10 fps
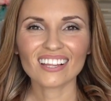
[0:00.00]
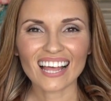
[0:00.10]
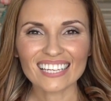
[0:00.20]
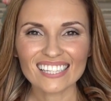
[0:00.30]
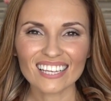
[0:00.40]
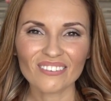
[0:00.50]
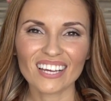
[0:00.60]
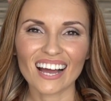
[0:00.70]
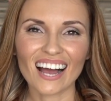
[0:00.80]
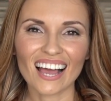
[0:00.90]
the last thing
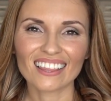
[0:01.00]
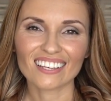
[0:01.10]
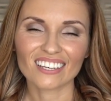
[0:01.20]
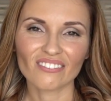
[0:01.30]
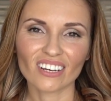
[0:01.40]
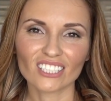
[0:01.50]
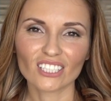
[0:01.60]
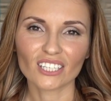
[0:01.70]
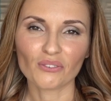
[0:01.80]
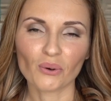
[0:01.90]
we got at the
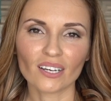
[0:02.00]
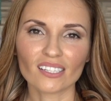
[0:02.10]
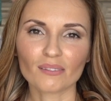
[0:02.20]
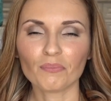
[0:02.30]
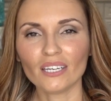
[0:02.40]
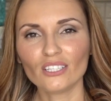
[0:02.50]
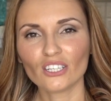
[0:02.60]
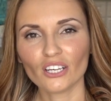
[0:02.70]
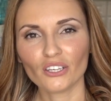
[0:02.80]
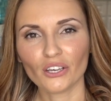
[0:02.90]
convention was
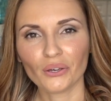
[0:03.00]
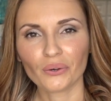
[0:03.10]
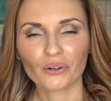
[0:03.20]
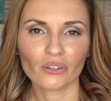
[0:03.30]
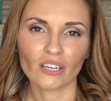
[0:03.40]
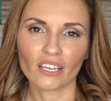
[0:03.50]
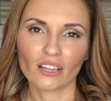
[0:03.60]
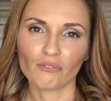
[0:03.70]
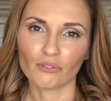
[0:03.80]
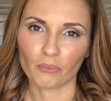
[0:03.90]
BJU
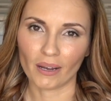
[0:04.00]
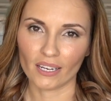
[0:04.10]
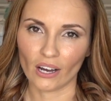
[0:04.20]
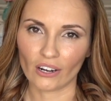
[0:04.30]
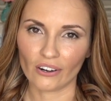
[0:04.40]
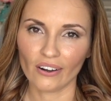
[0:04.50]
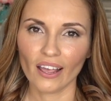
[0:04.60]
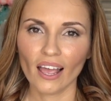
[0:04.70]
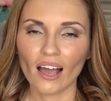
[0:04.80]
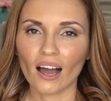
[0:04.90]
curriculum for my daughter
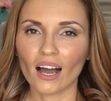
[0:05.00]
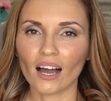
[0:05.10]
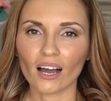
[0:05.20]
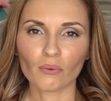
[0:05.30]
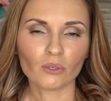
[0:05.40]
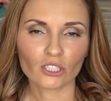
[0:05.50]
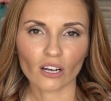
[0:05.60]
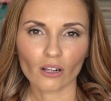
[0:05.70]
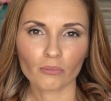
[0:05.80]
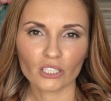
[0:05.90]
uh, which
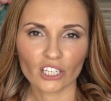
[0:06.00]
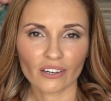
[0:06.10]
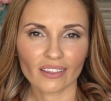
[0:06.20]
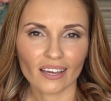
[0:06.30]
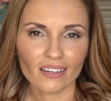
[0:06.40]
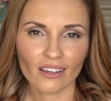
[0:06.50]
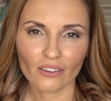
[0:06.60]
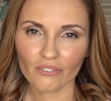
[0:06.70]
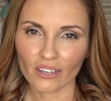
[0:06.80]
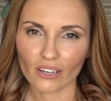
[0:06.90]
I'll be sharing that
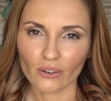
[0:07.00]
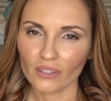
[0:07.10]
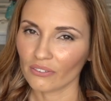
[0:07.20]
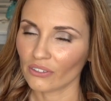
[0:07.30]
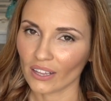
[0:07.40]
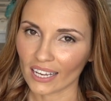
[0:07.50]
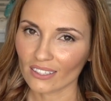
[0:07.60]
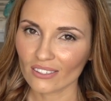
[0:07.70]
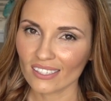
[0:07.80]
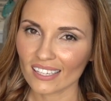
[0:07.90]
another video. And if you'd
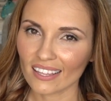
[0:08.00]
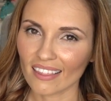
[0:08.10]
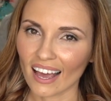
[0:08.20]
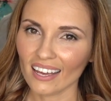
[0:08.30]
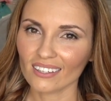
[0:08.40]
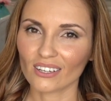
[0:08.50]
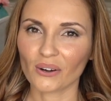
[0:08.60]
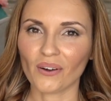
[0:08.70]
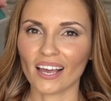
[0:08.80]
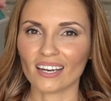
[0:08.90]
like to see that,
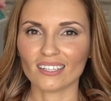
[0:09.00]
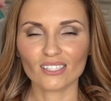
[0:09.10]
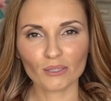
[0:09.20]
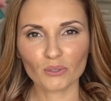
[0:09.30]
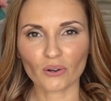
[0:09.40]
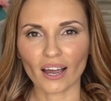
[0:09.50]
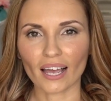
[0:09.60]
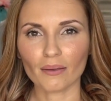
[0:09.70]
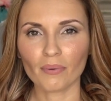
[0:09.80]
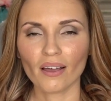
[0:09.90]
go ahead and
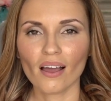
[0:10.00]
subscribe.